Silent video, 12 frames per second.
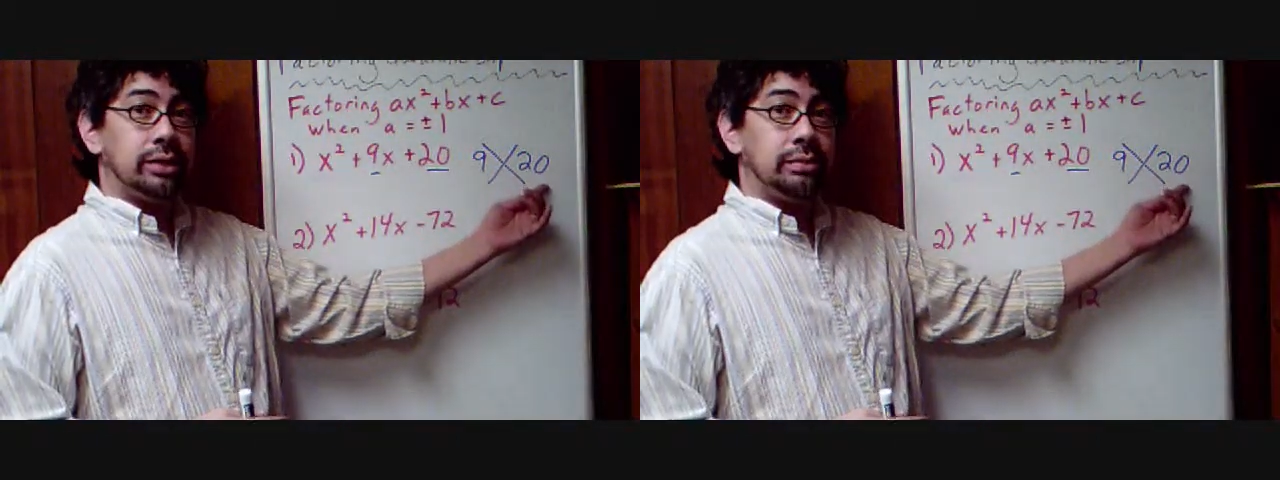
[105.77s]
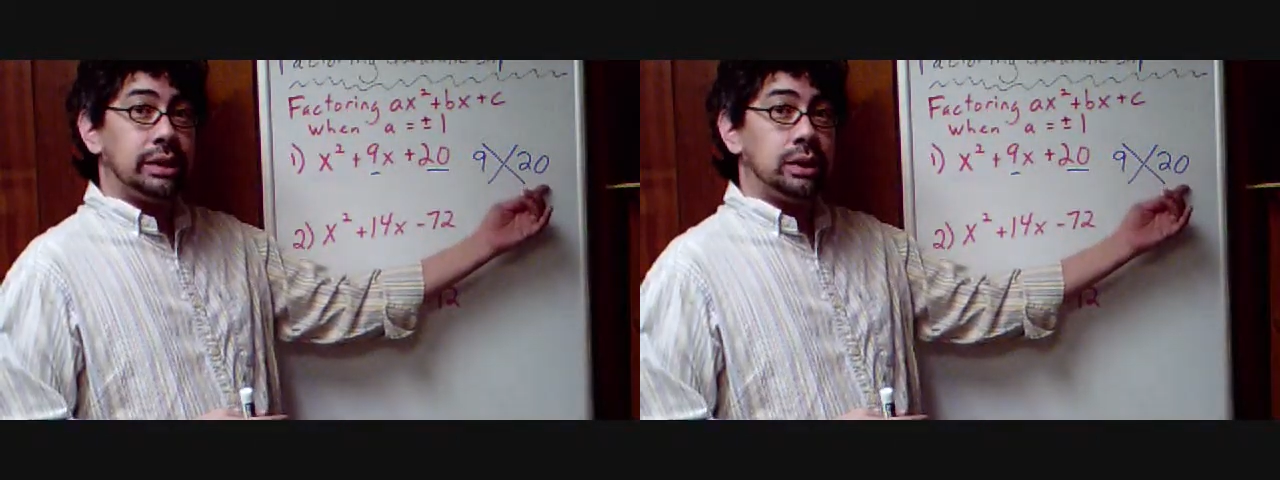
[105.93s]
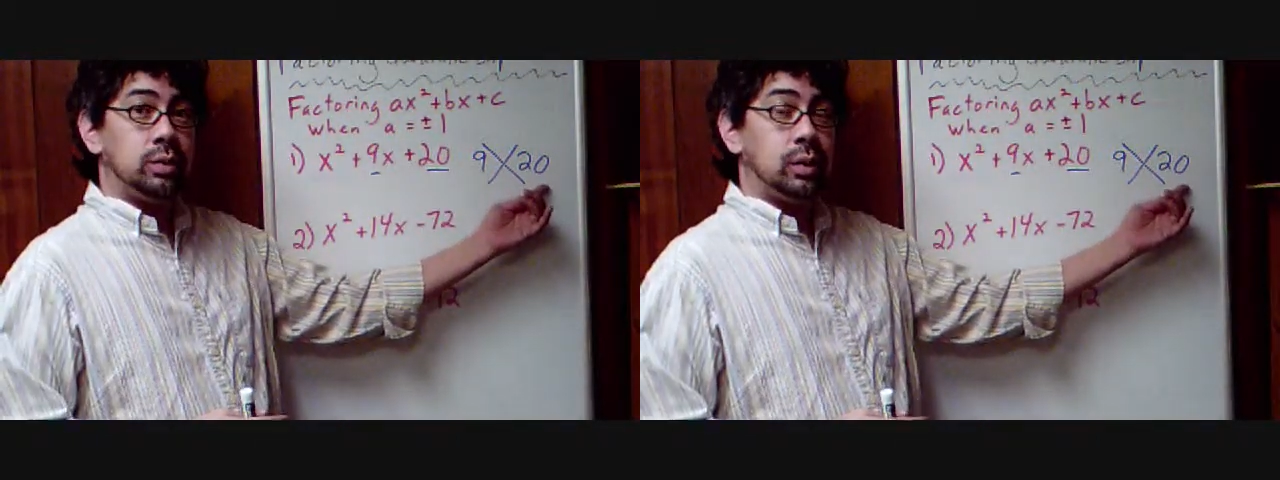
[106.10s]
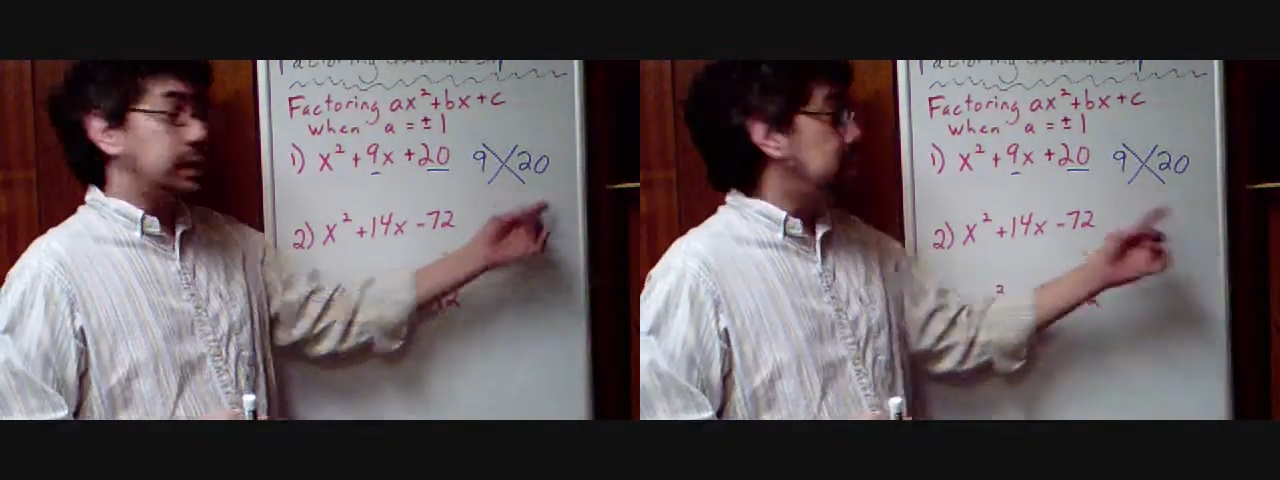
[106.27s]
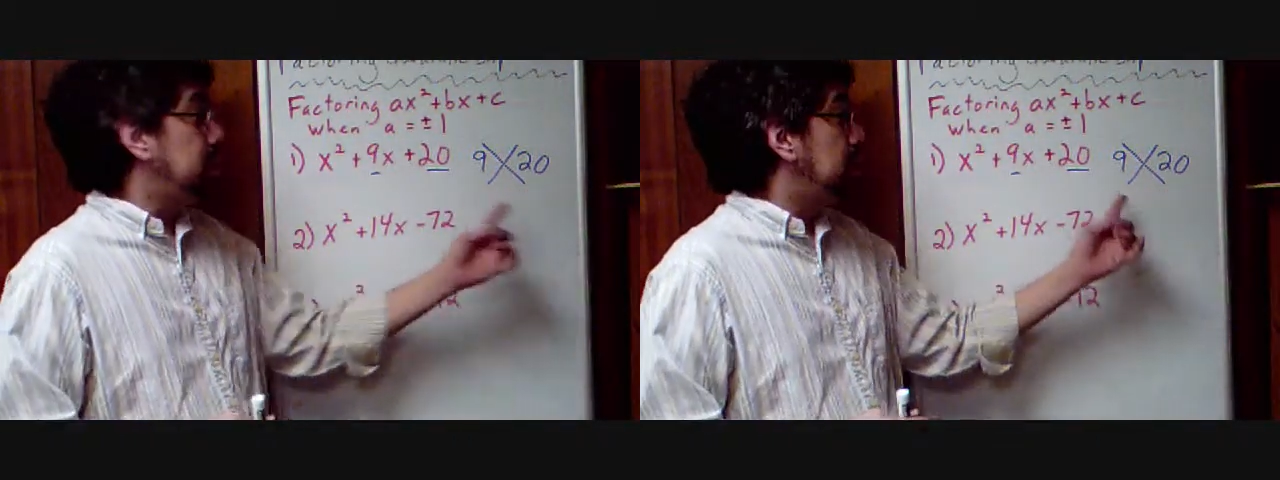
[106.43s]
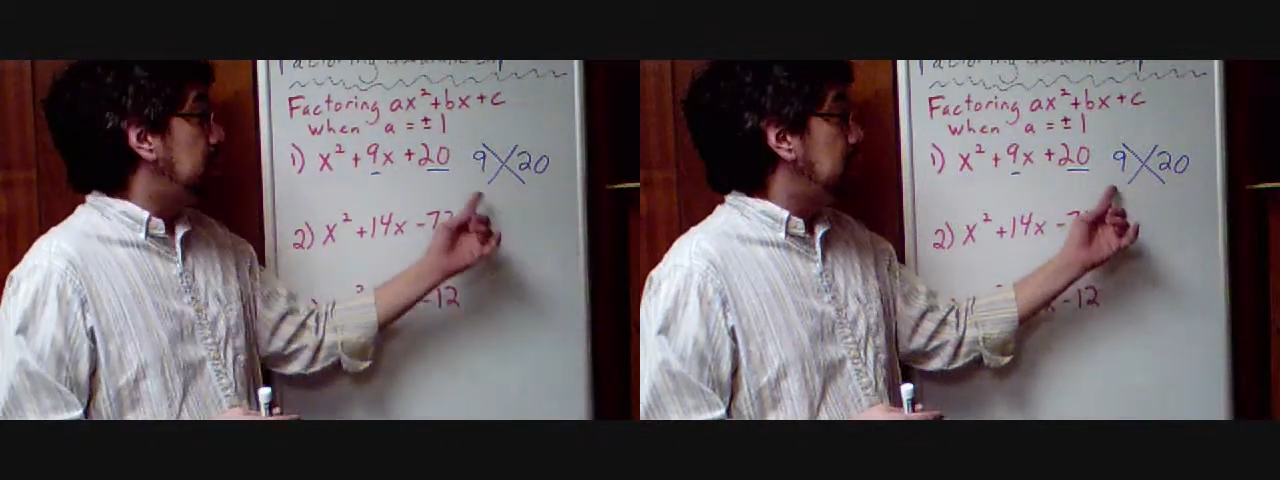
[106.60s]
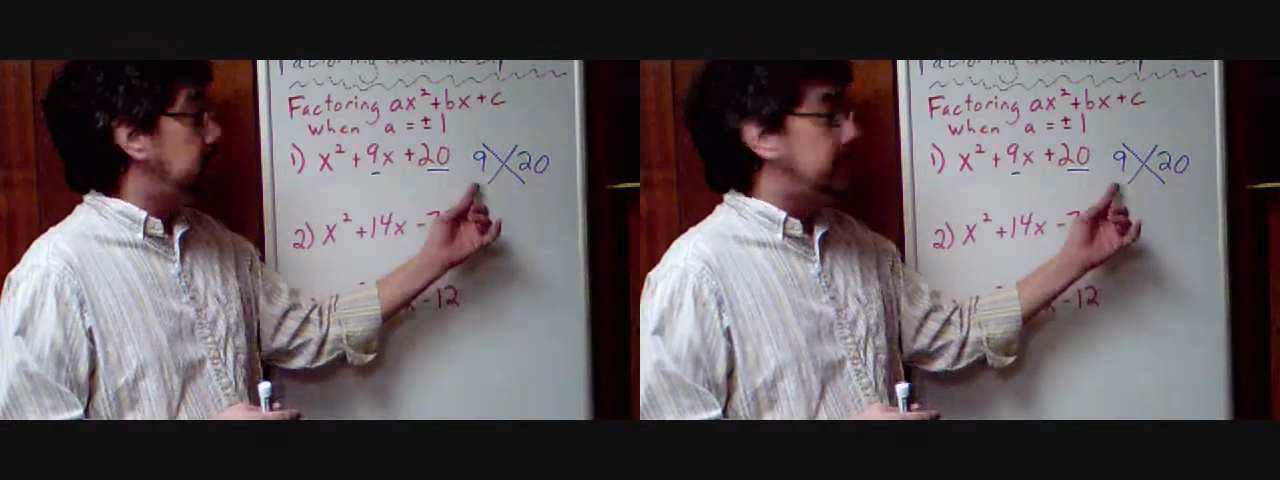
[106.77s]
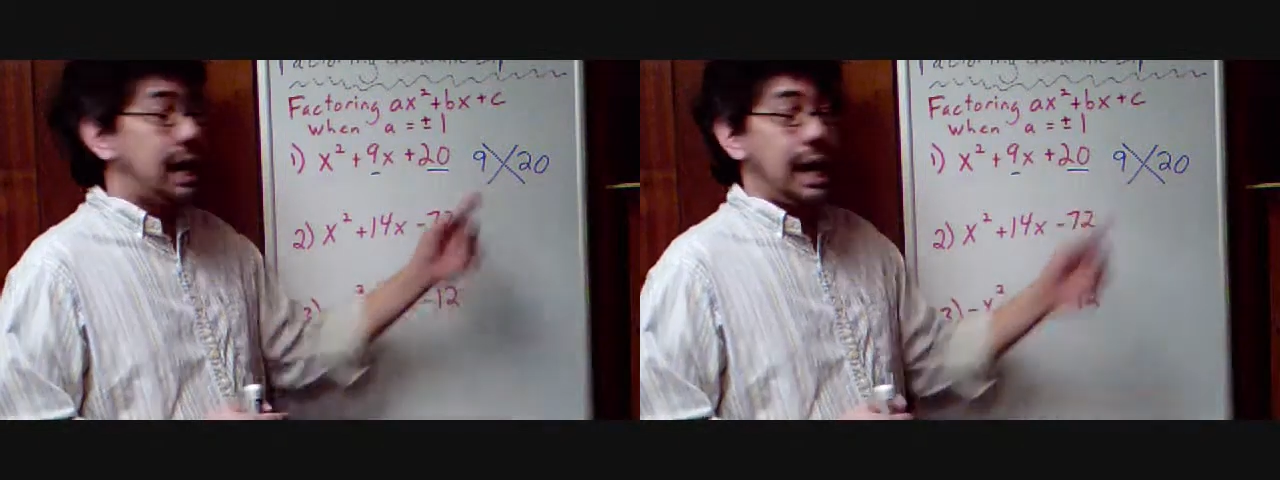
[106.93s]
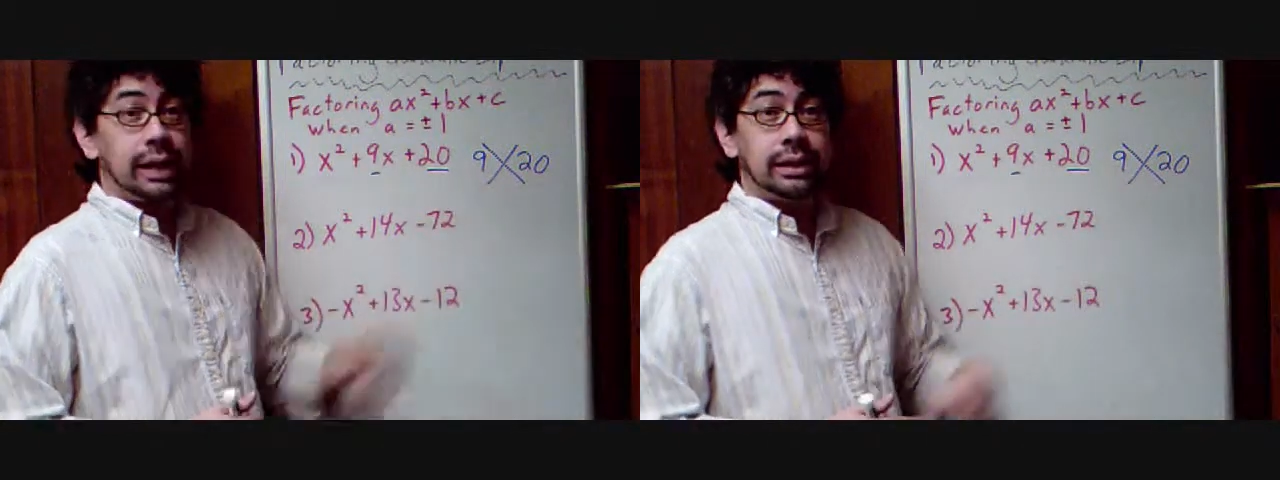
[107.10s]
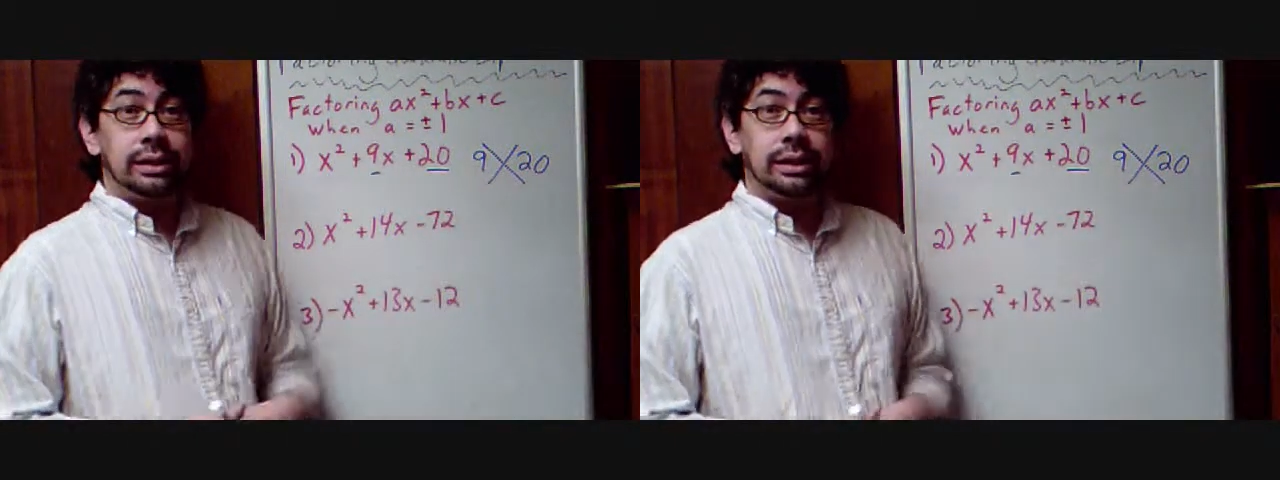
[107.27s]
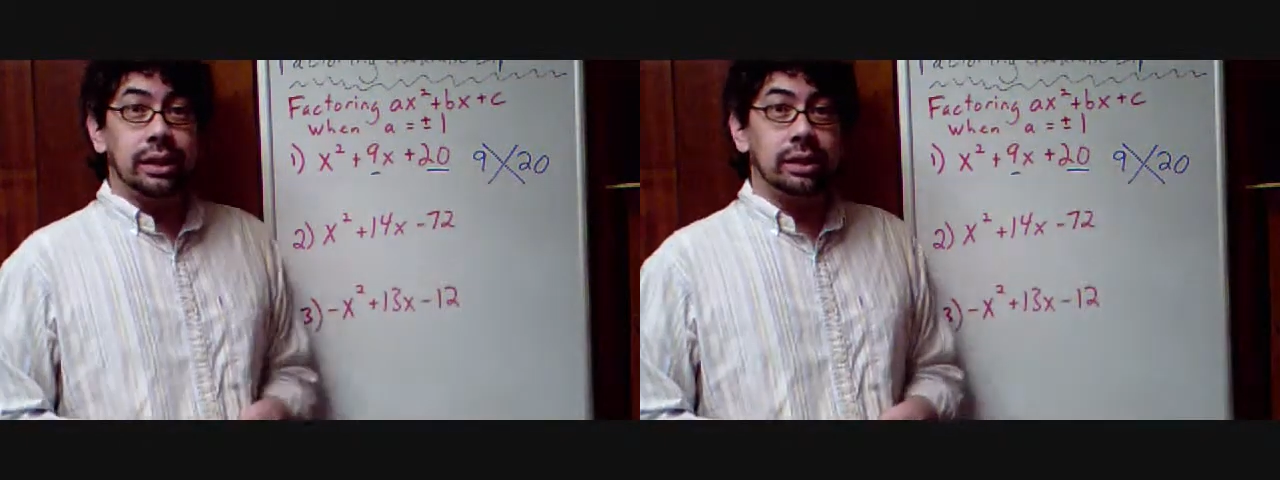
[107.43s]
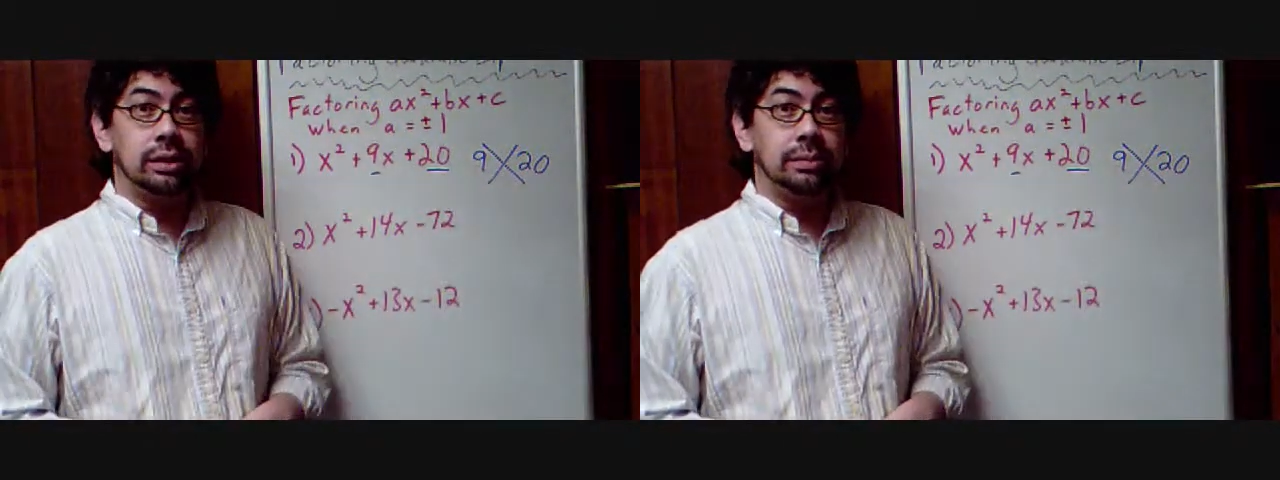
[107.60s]
to be 20, but add
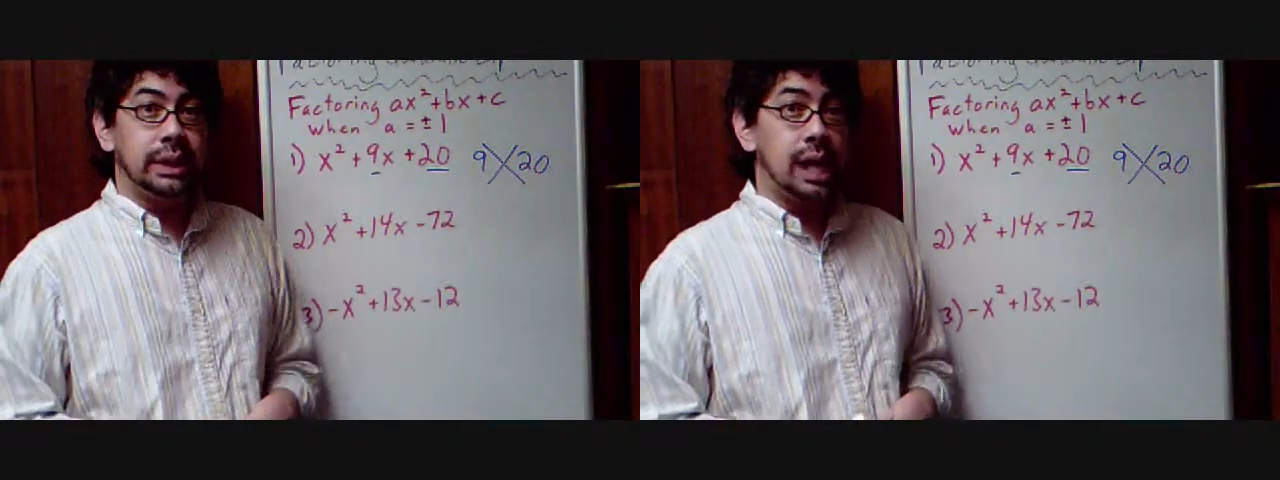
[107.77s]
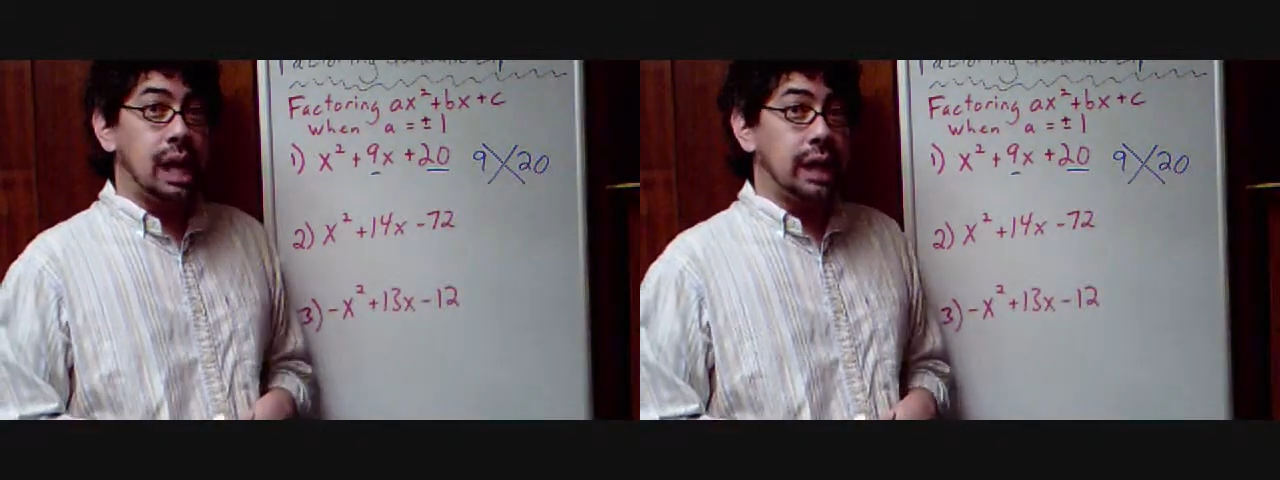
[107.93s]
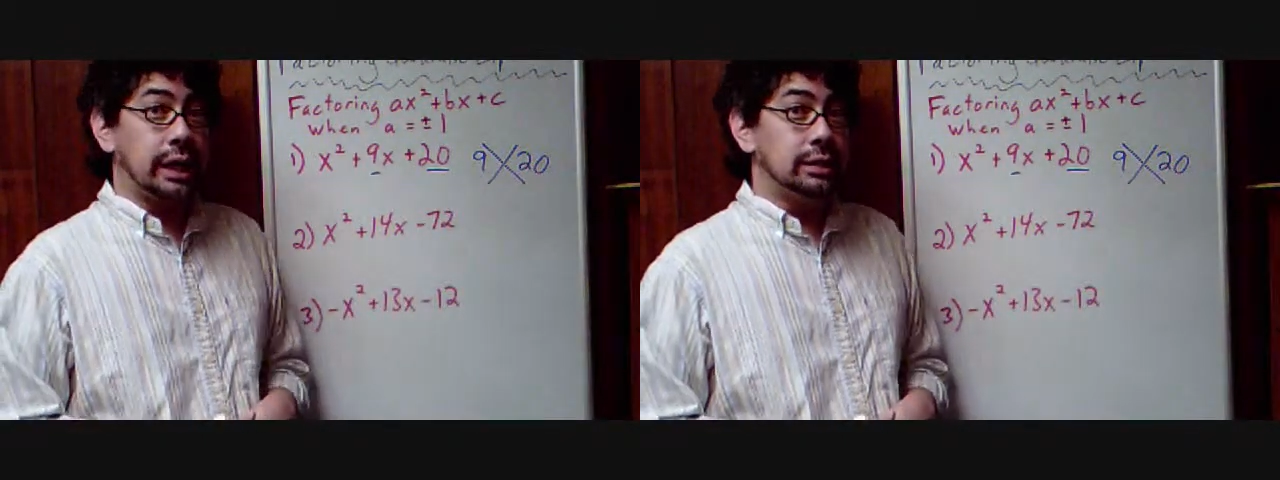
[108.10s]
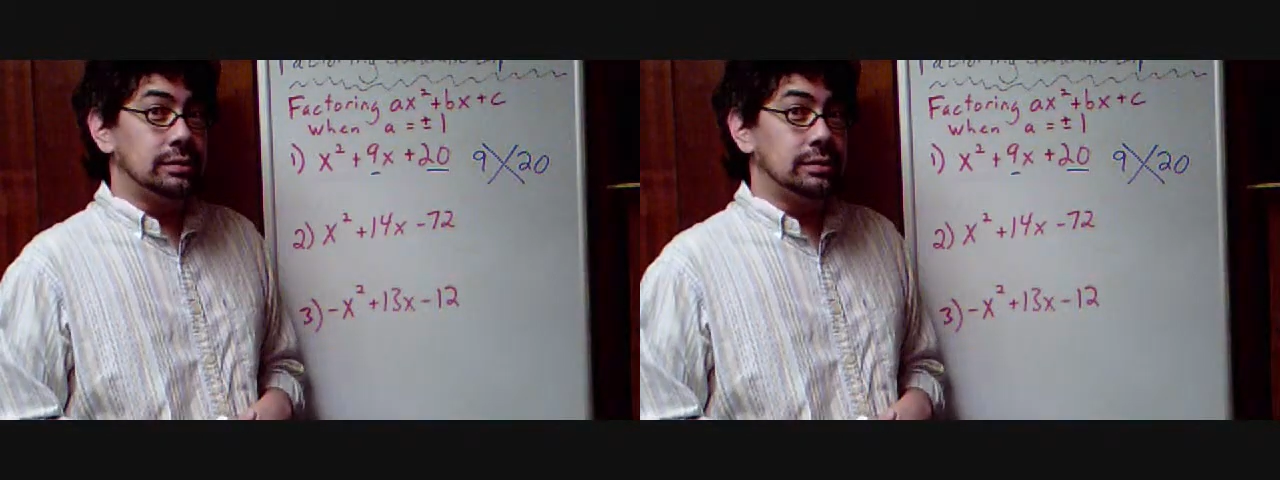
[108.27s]
together to be 9?